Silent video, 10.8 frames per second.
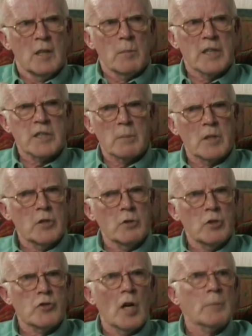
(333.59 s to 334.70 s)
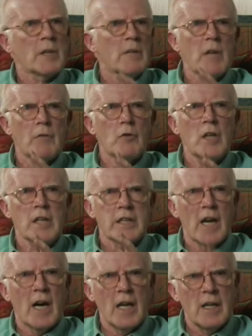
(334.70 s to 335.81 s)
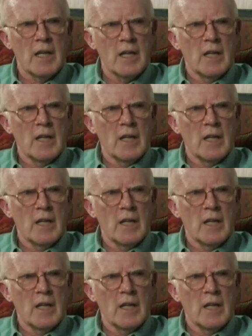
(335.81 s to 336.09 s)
Plus, I'm going to do a job that I've never really done.